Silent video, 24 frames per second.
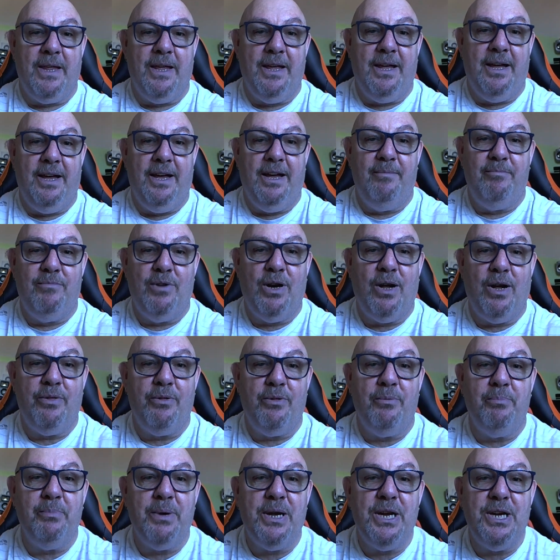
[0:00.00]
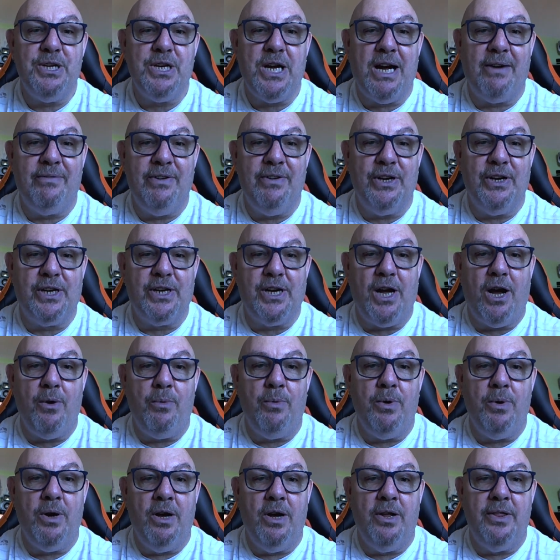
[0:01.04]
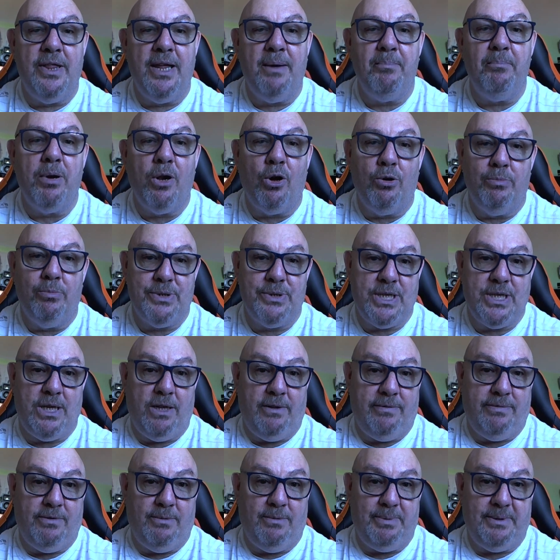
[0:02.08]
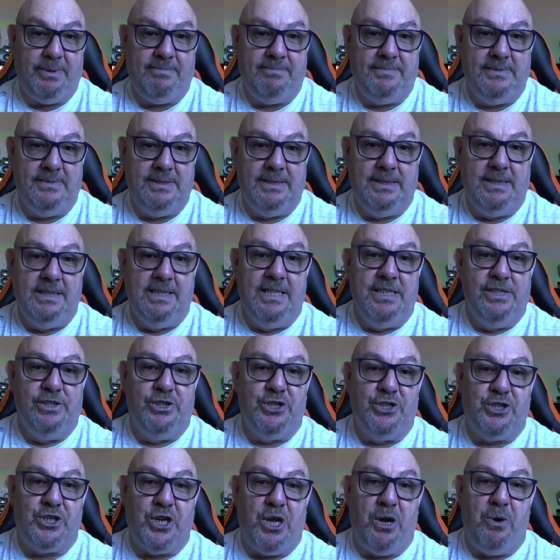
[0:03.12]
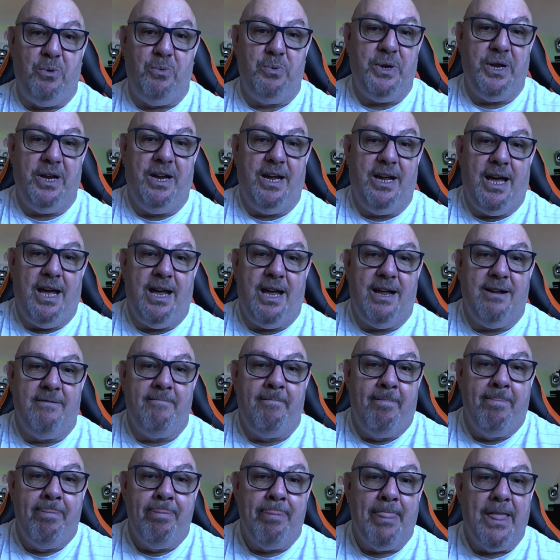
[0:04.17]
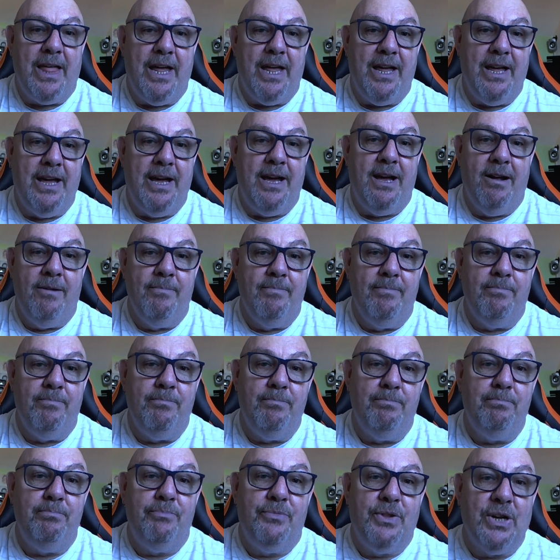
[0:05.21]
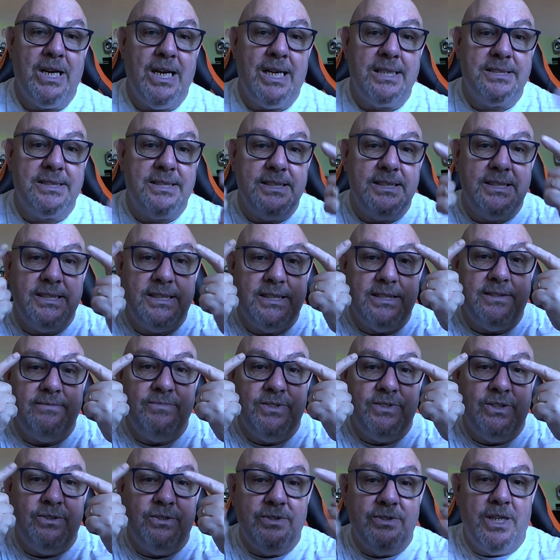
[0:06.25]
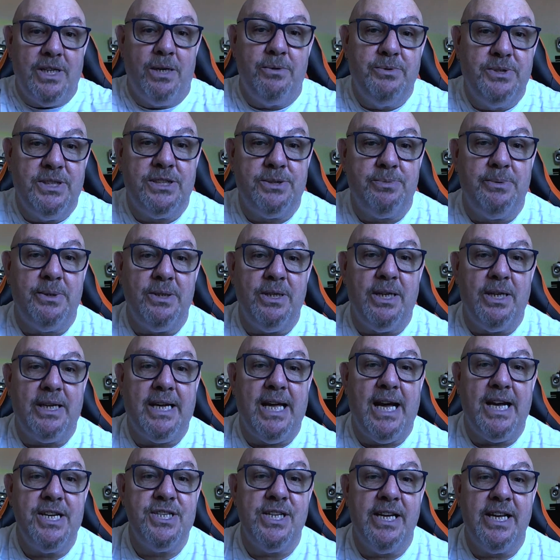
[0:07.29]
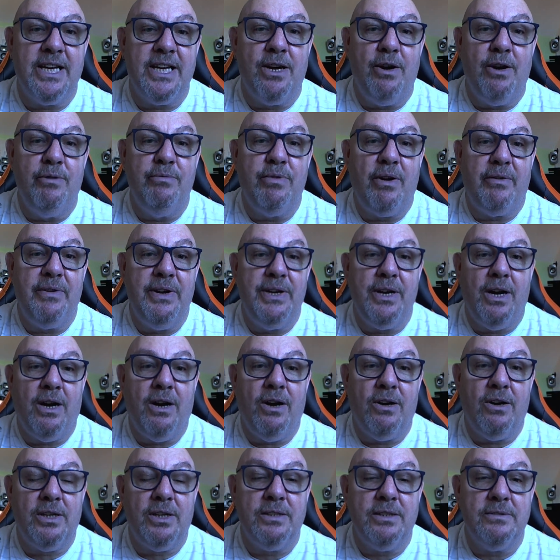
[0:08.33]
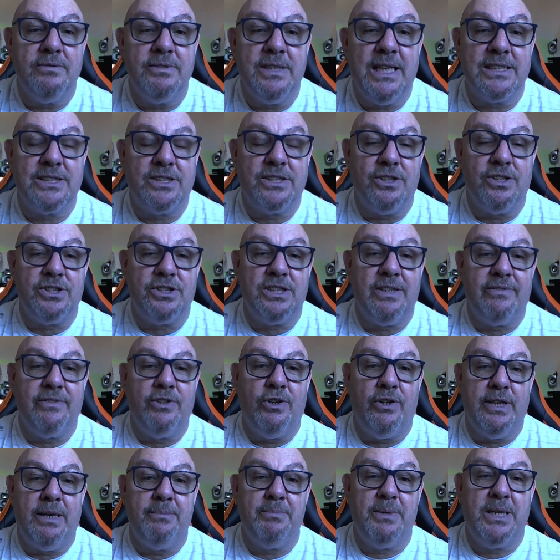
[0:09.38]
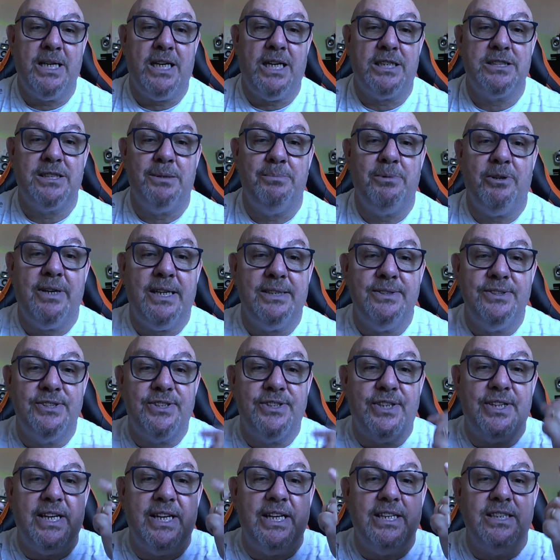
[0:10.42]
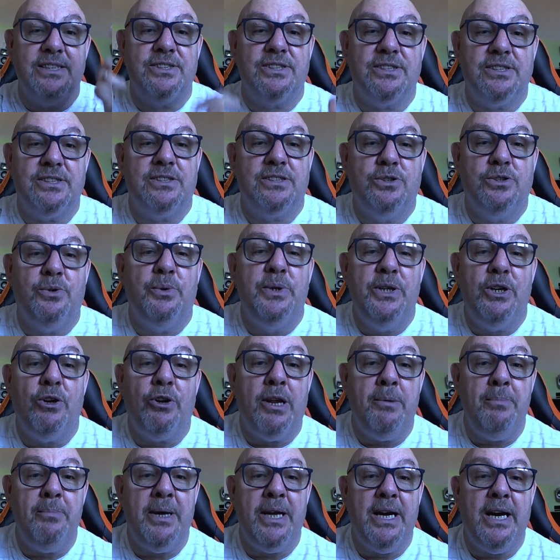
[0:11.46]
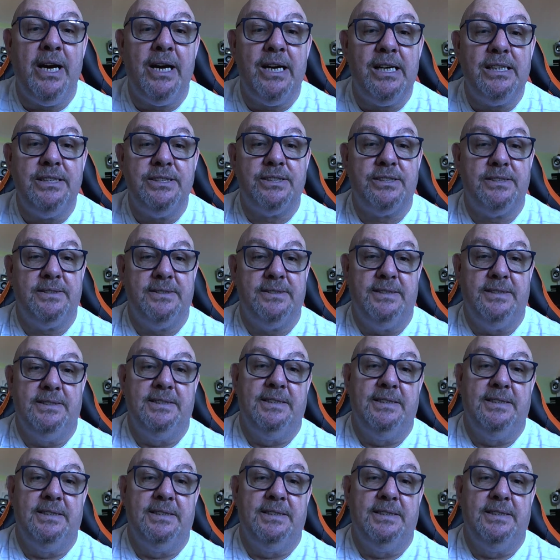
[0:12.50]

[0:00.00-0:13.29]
rather than me having a go and then blowing myself up. So yeah, the glasses, you'll notice, will occasionally go very dark. That's because I've got them catamaran things going on in my eyes.